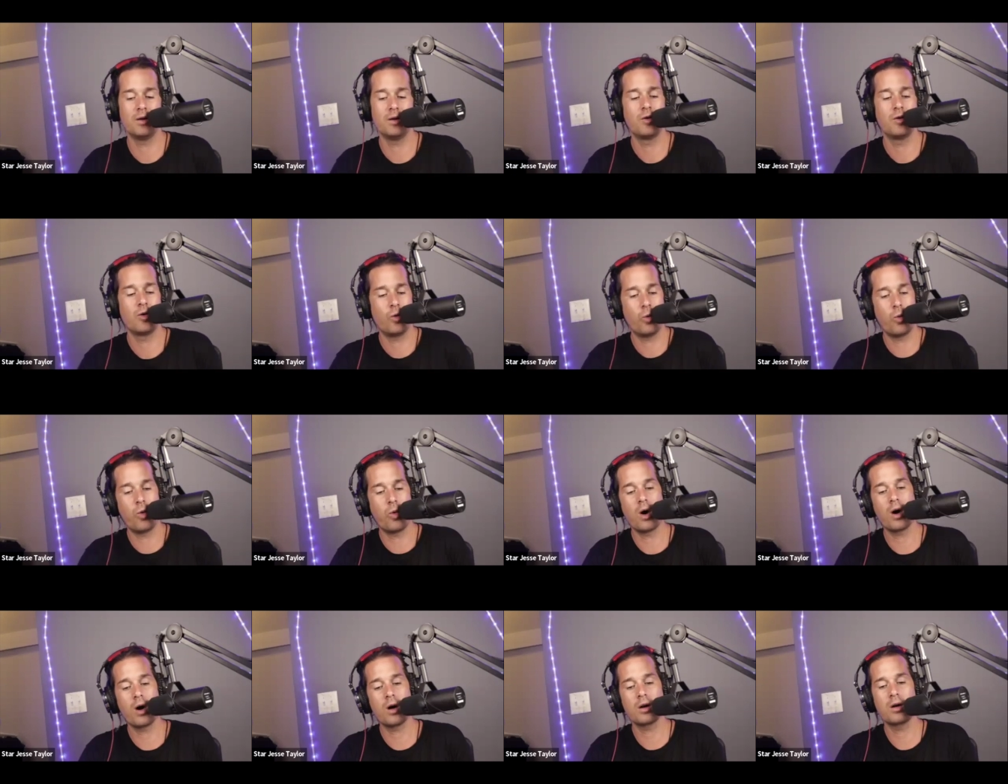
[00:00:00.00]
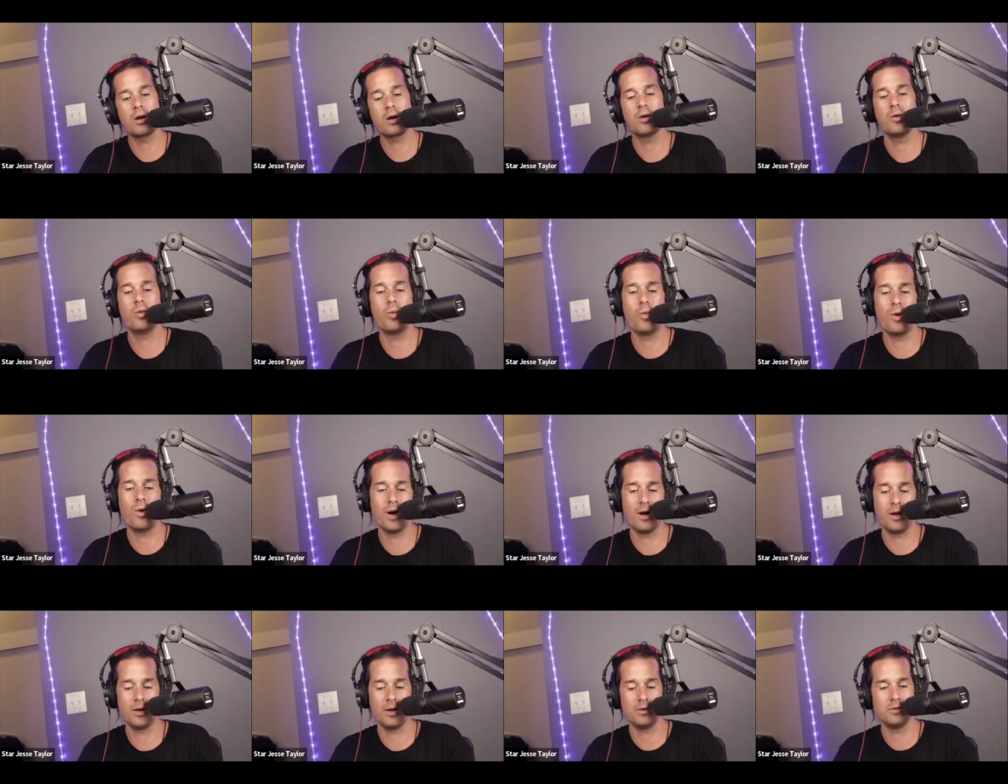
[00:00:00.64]
Walk
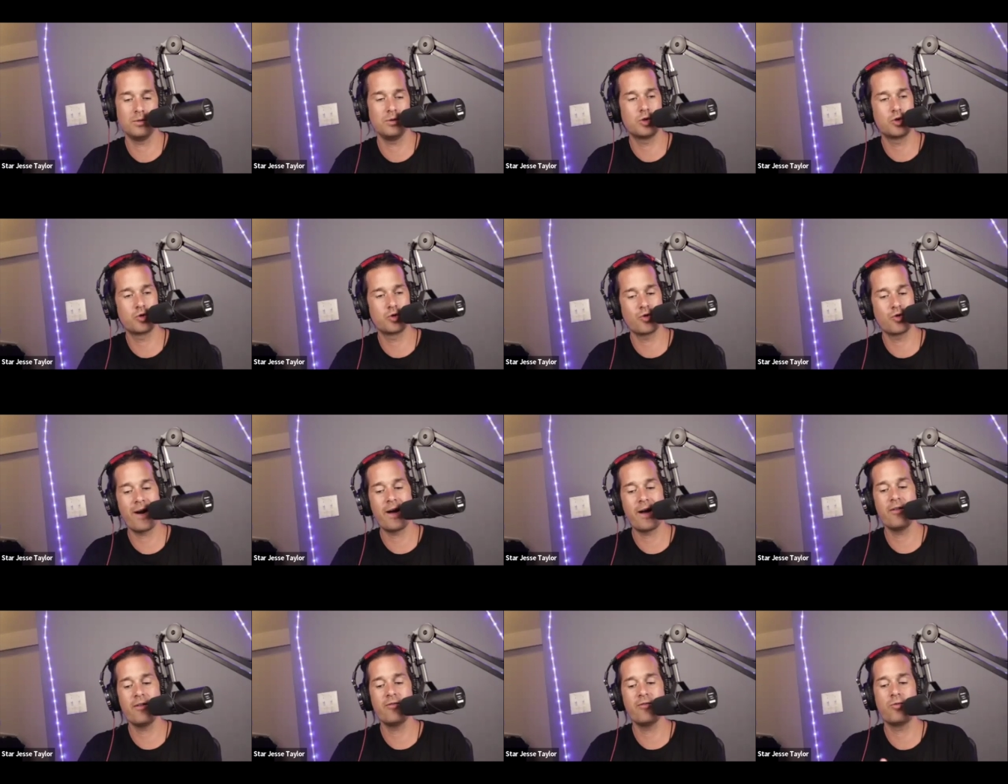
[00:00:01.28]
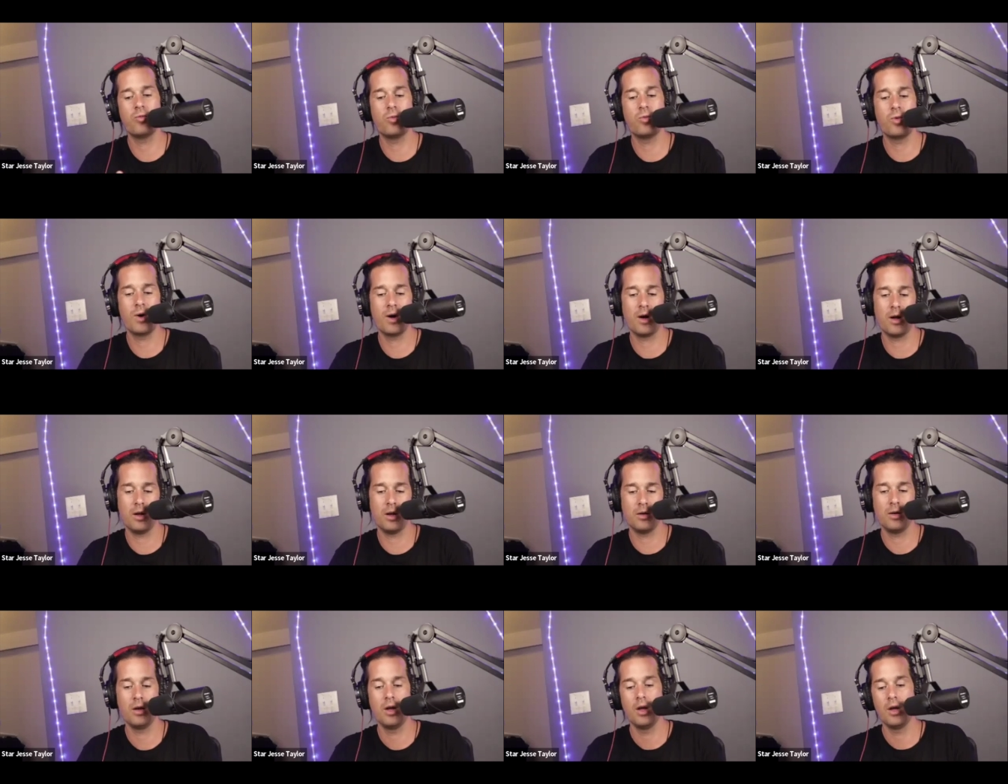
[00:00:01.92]
well, drive well.